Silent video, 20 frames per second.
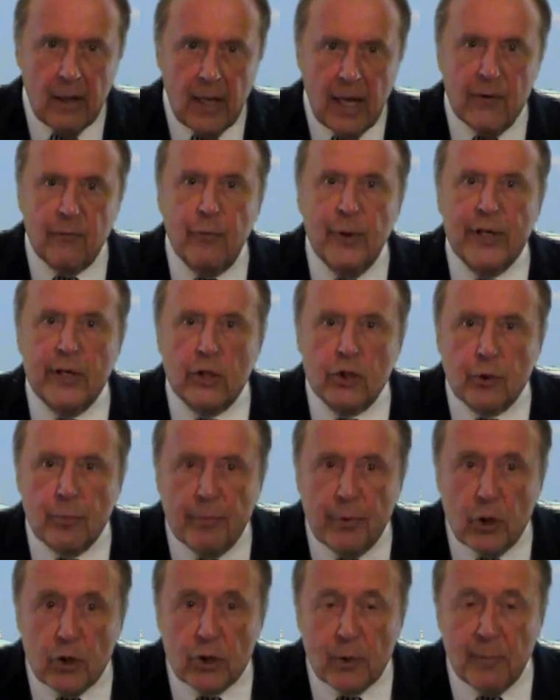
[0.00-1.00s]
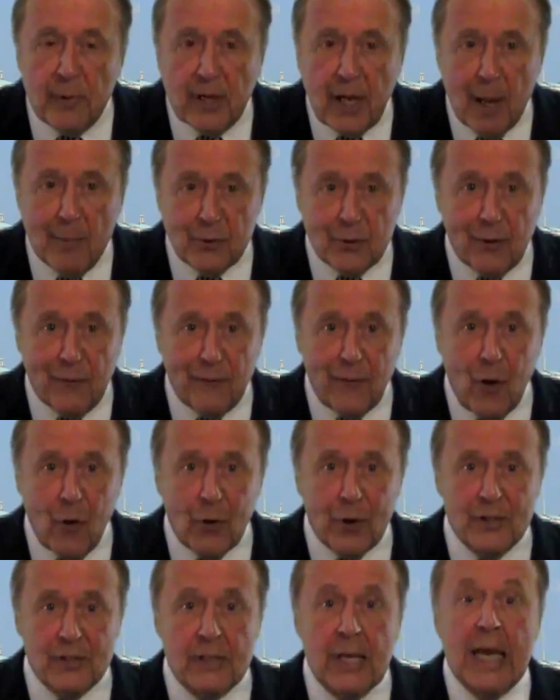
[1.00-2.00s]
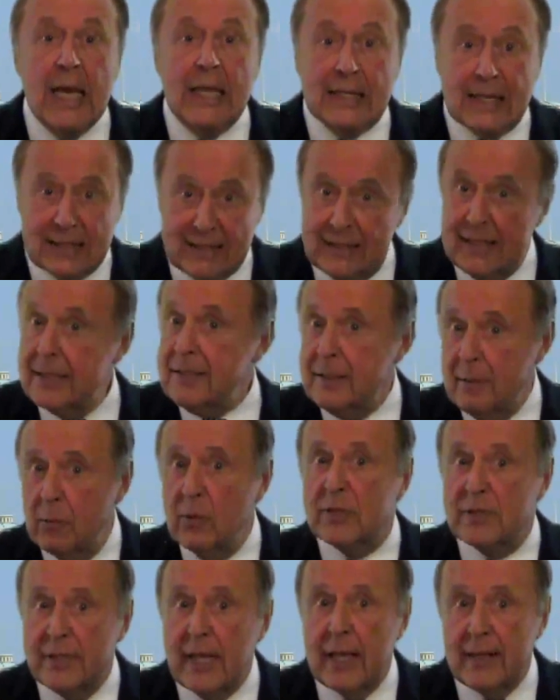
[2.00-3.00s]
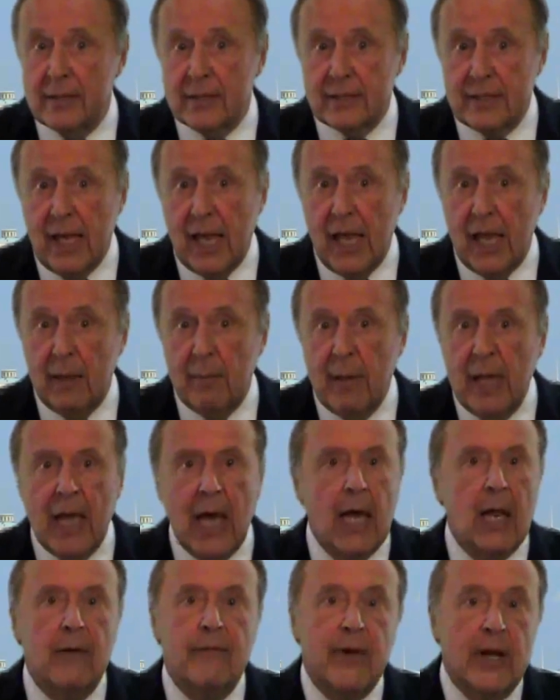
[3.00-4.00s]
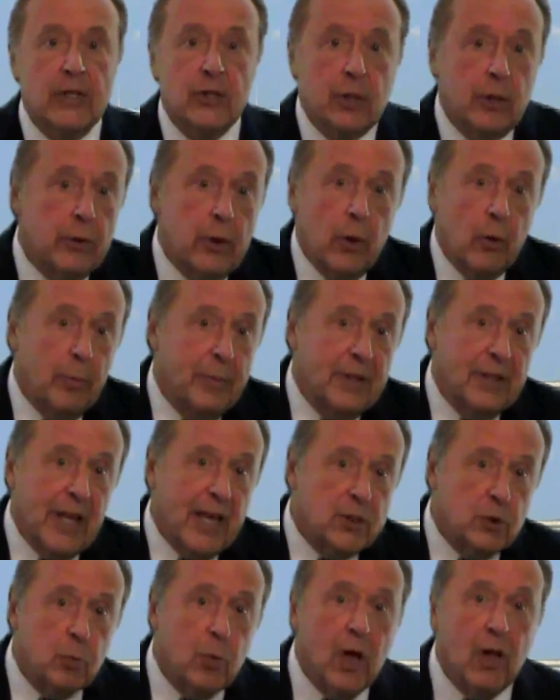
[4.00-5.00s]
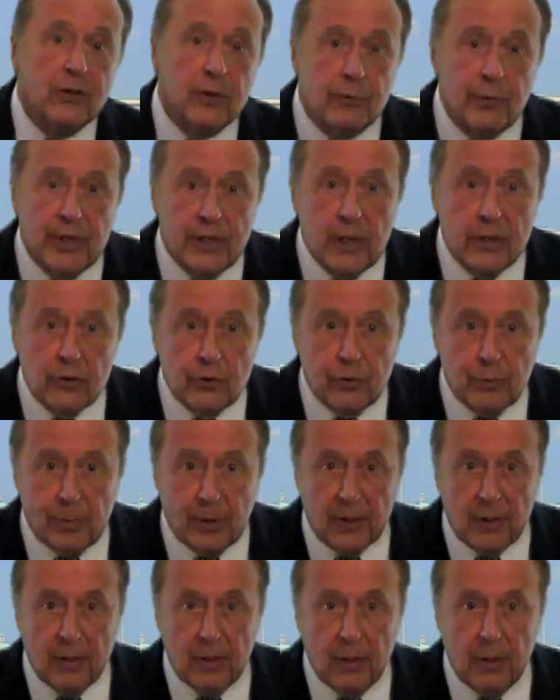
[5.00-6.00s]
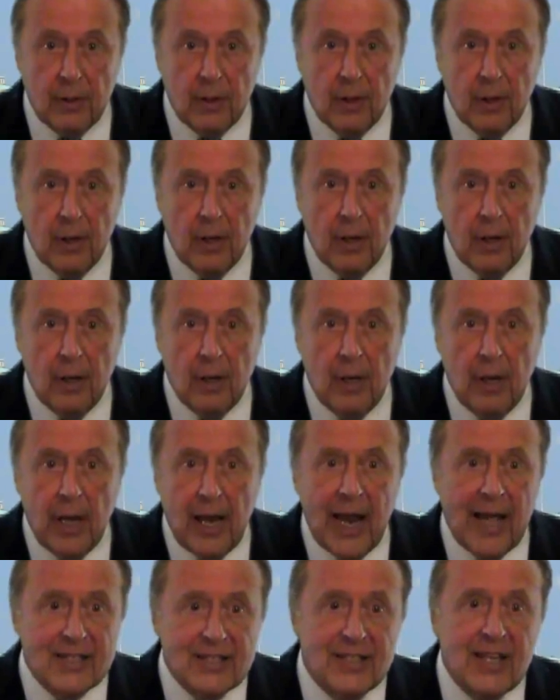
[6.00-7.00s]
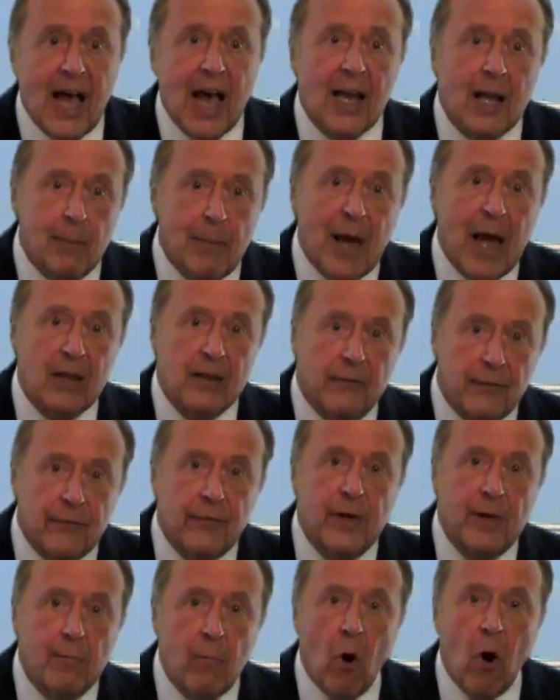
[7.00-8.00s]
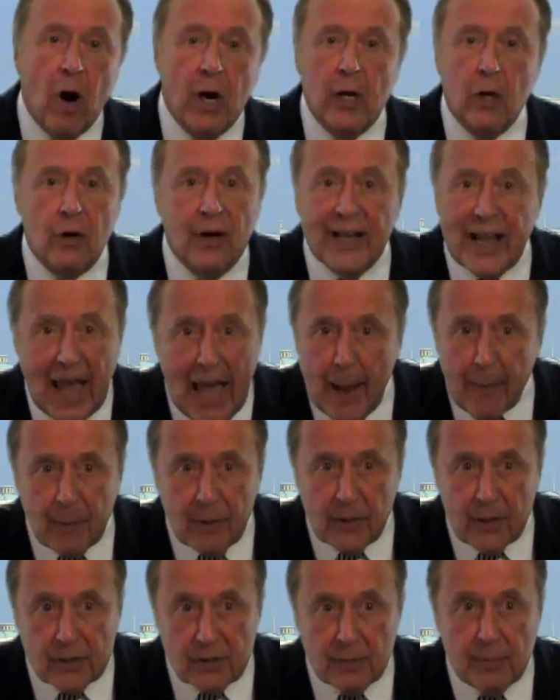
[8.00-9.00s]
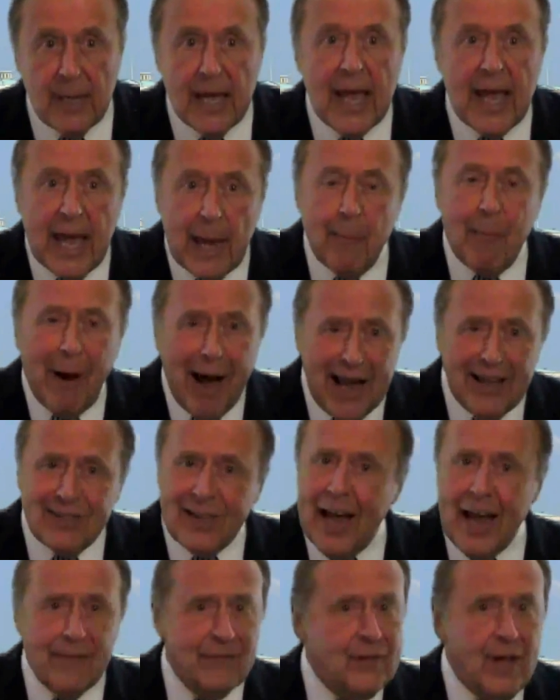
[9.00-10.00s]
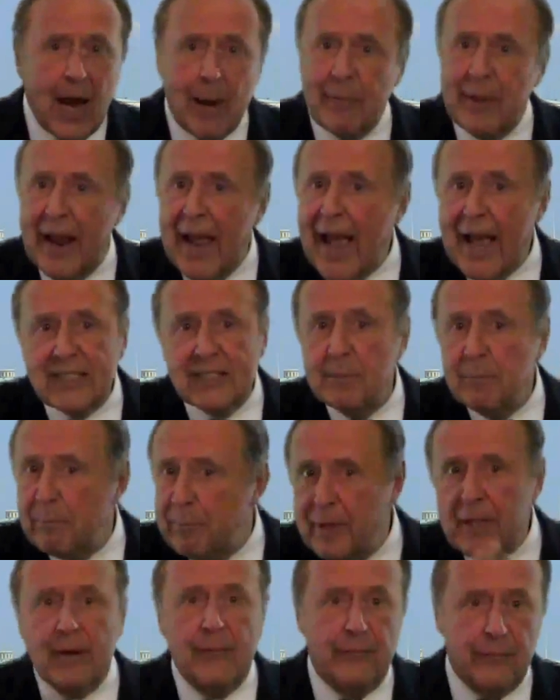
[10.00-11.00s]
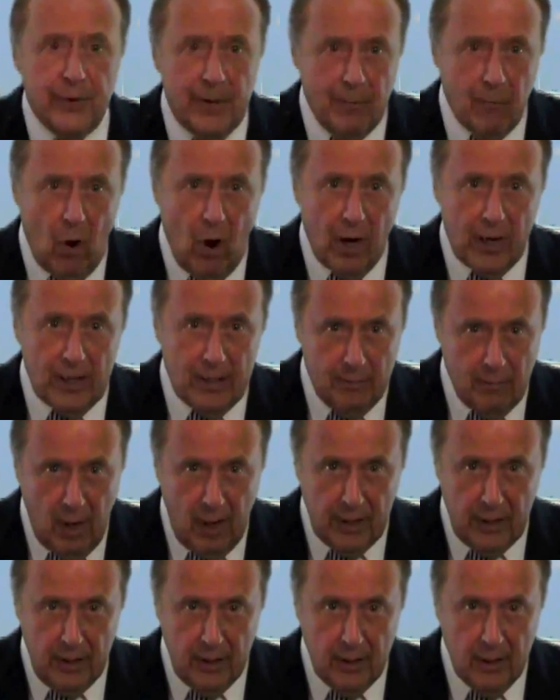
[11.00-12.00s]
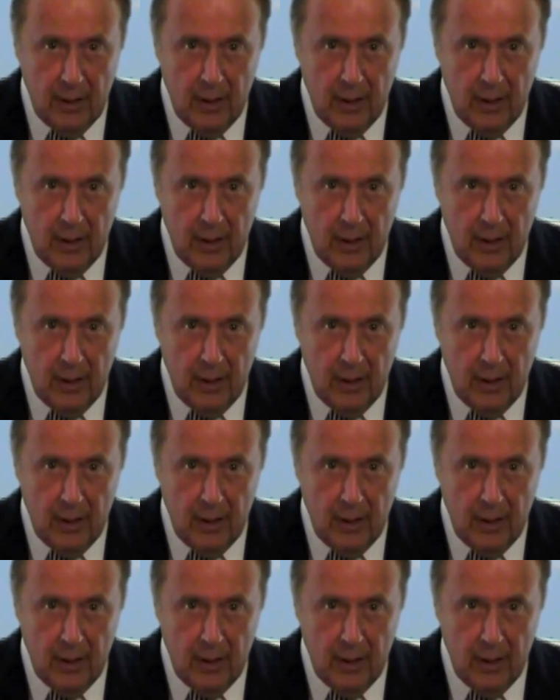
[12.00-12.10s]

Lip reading: If redistribution becomes our focus, the system will stay the same, and eventually there will be less wealth to redistribute. And it's not about the free market or capitalism. In my lifetime, there hasn't been a free market in money.